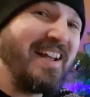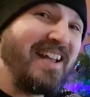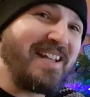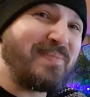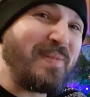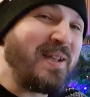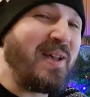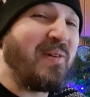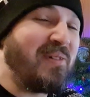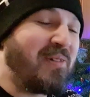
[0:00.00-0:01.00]
It's been
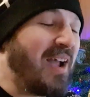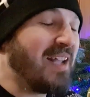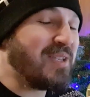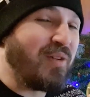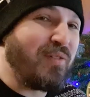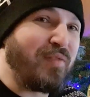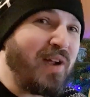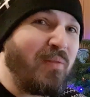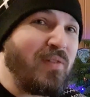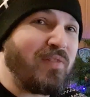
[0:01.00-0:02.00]
going grand so
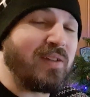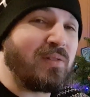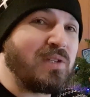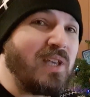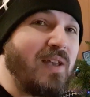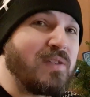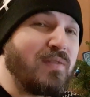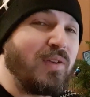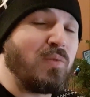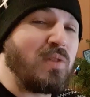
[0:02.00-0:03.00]
far. We've gotten ourselves a
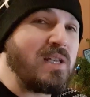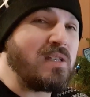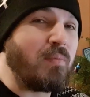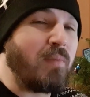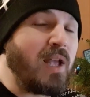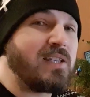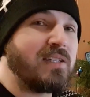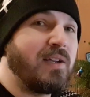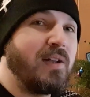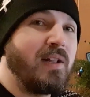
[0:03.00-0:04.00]
few decent mechs.
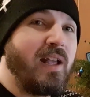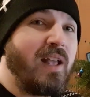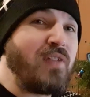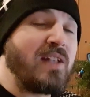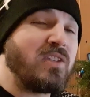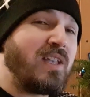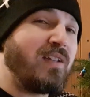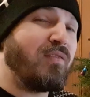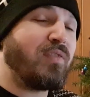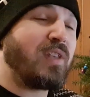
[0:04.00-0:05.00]
If you
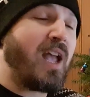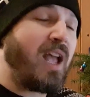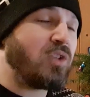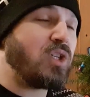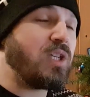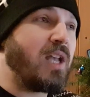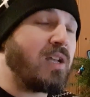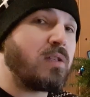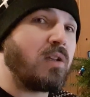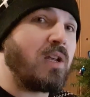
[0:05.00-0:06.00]
didn't catch
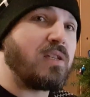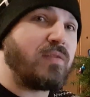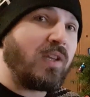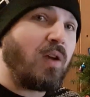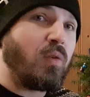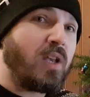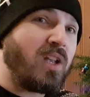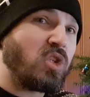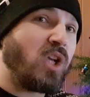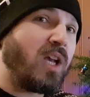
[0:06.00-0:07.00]
yesterday's video, you can
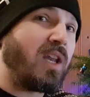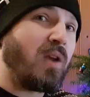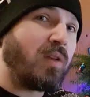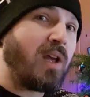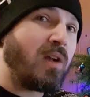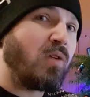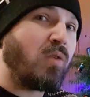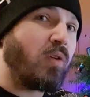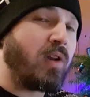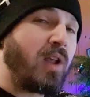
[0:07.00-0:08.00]
check it out in that
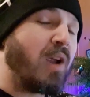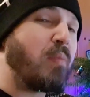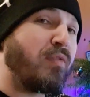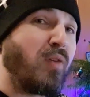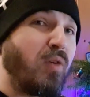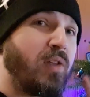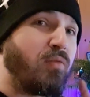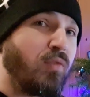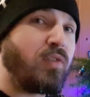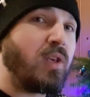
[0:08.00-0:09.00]
corner there before I
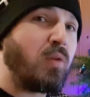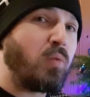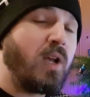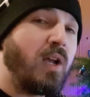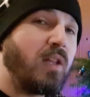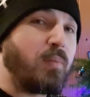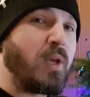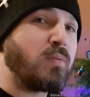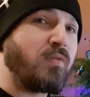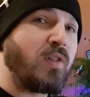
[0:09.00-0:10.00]
review the
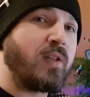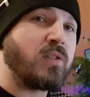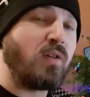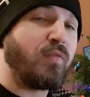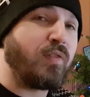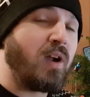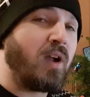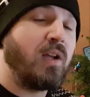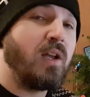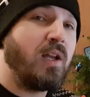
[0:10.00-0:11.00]
mechs we've gotten so far.
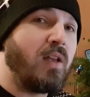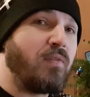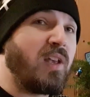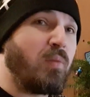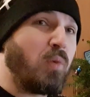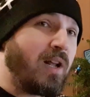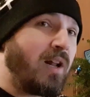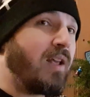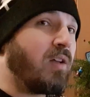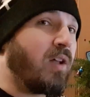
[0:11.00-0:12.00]
If you want to
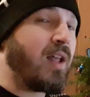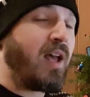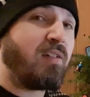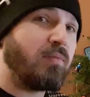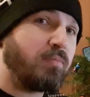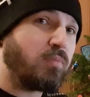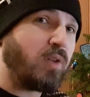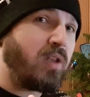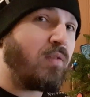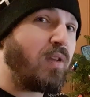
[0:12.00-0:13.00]
click on that, I'll
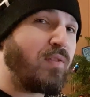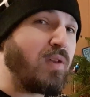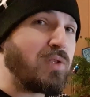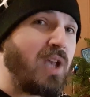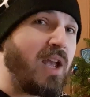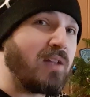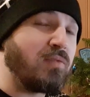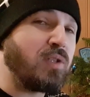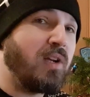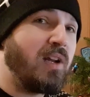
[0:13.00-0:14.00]
give you a few
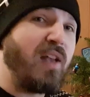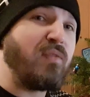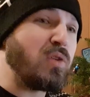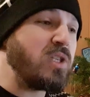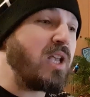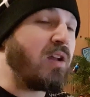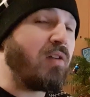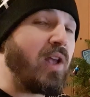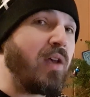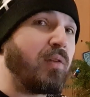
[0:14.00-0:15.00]
seconds. If you're sticking
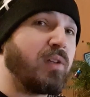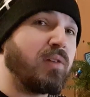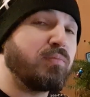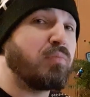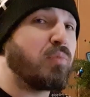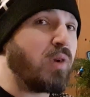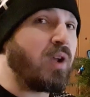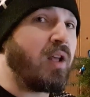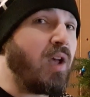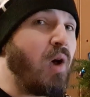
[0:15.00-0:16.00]
around, we're
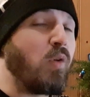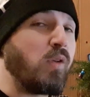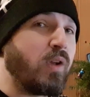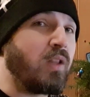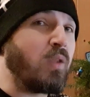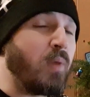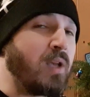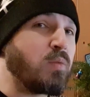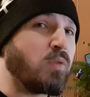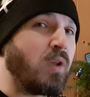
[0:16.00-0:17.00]
going to go and look at the
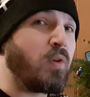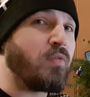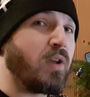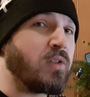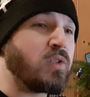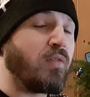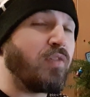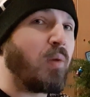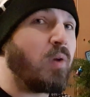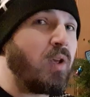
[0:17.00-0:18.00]
mechs that we've gotten so
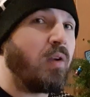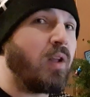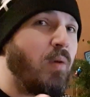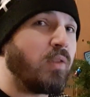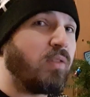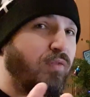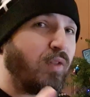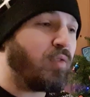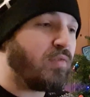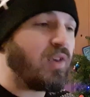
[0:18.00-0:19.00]
far. We're not going to go into full
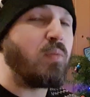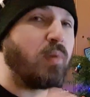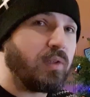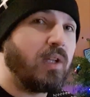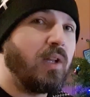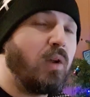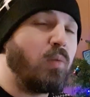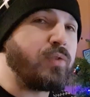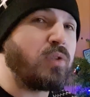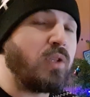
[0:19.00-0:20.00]
review, but we'll
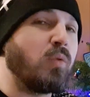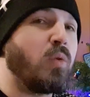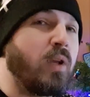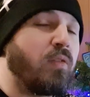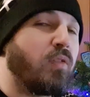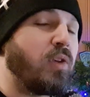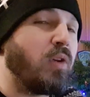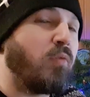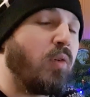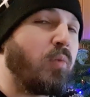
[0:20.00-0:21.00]
just do a quick review
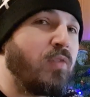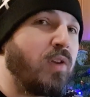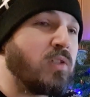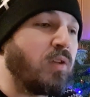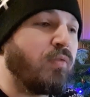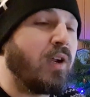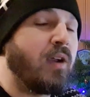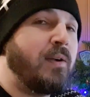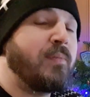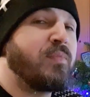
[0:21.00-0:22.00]
of what we've gotten so far.
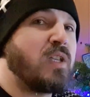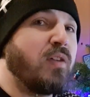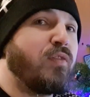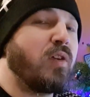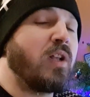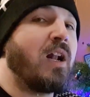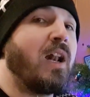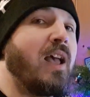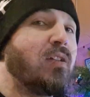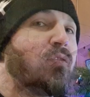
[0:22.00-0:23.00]
So for the clan